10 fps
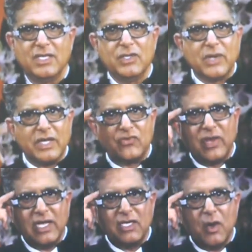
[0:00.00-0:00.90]
You can
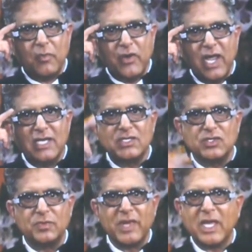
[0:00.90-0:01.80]
train your brain
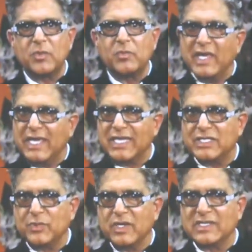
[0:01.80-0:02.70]
to make peak
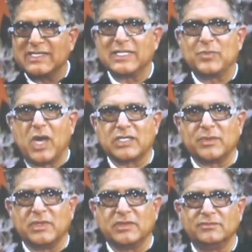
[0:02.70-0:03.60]
experiences possible.